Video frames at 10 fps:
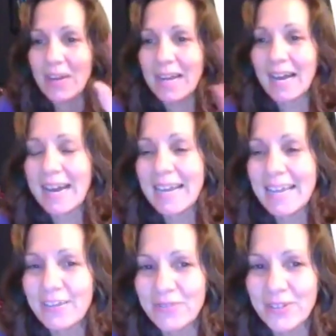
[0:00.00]
Hi,
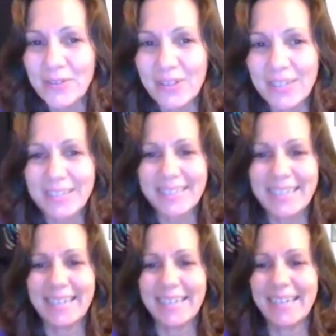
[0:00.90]
everyone.
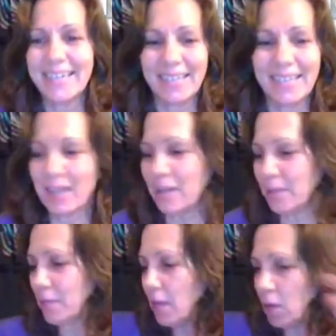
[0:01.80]
Um,
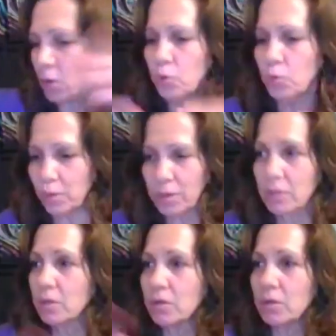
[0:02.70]
oh,
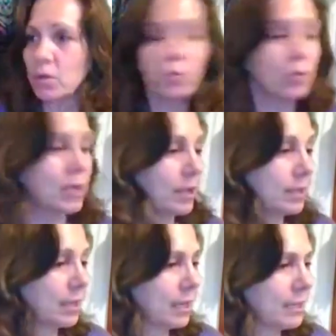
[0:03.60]
hold on.
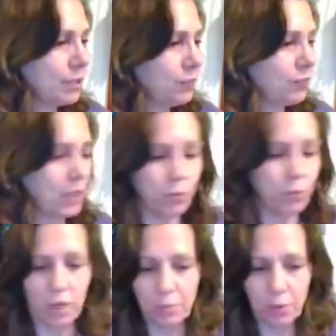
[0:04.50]
I need to figure out where
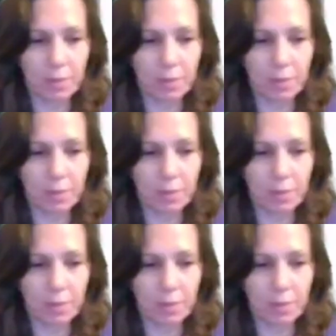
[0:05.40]
I put my